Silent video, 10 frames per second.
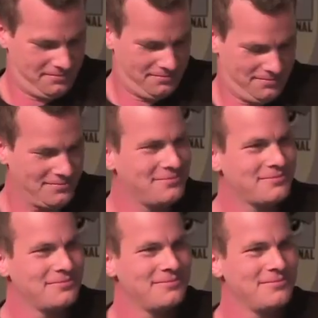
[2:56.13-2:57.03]

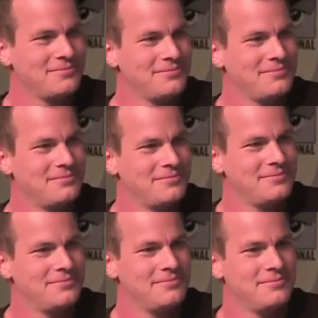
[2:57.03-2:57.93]

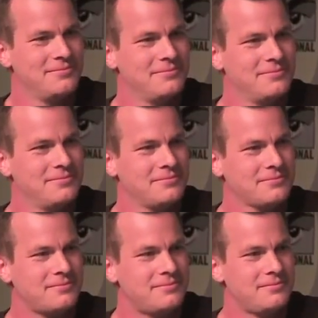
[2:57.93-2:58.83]

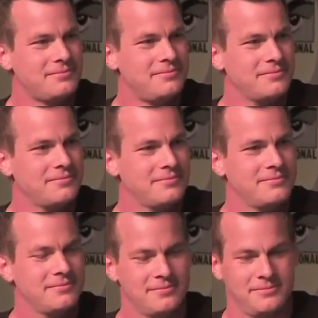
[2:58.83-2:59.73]

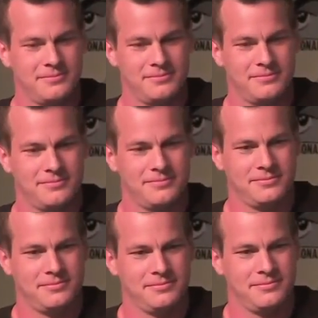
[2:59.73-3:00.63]

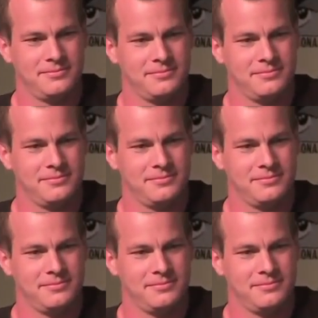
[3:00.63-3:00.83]
No words are spoken by the person on screen.